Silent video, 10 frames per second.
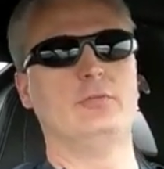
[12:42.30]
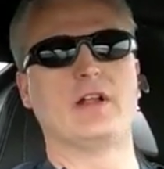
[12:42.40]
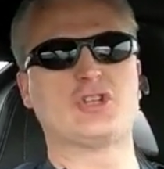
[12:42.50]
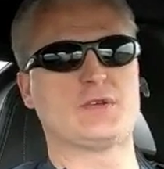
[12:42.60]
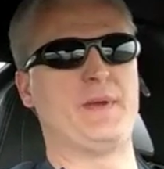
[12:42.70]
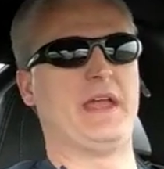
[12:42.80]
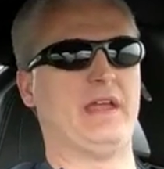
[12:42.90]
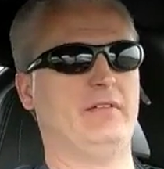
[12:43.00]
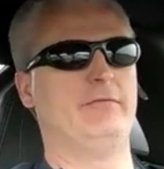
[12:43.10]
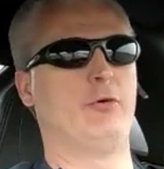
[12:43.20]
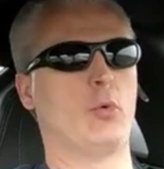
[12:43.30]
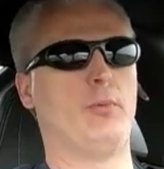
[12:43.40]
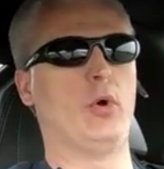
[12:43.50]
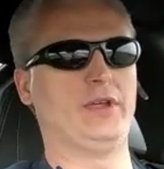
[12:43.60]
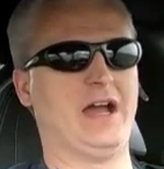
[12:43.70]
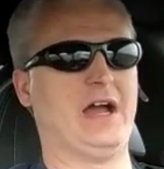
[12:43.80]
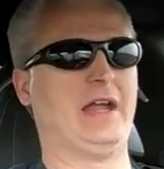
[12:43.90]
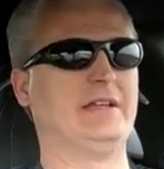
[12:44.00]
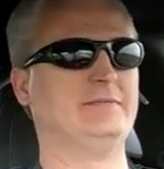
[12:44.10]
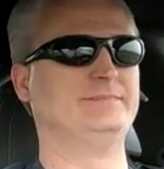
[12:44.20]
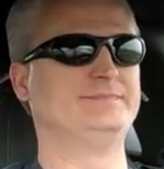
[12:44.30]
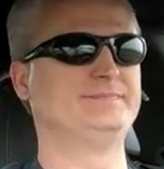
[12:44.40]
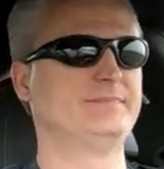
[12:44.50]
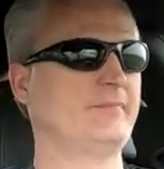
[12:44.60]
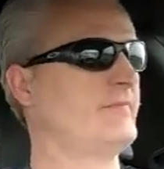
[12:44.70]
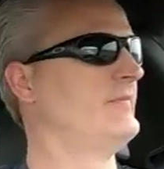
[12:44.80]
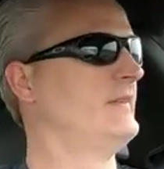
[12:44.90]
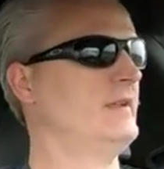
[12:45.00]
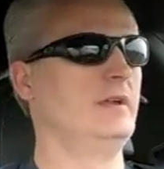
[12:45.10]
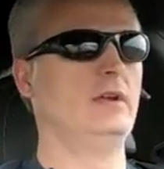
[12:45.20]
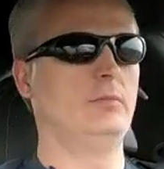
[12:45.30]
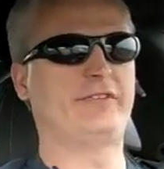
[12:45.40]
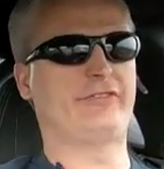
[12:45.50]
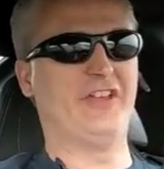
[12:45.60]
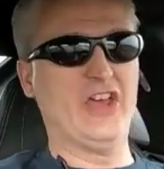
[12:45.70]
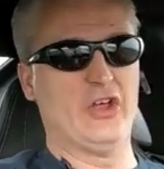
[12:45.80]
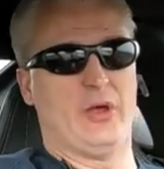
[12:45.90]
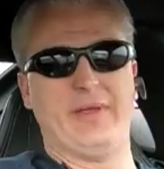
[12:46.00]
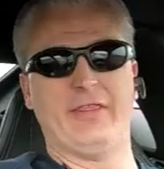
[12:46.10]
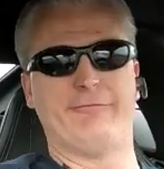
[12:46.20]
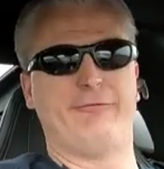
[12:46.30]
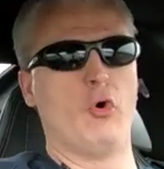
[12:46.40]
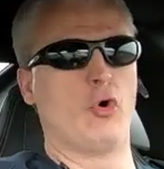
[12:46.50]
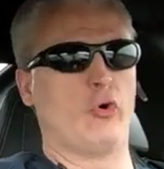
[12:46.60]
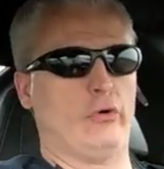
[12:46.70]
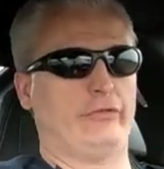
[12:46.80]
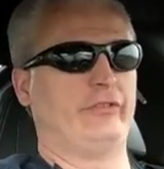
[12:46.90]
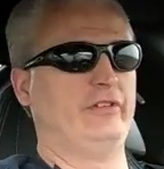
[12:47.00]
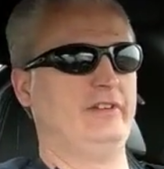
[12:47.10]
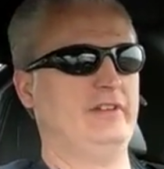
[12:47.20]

much spin, 4.9. But still, I'm in the fours.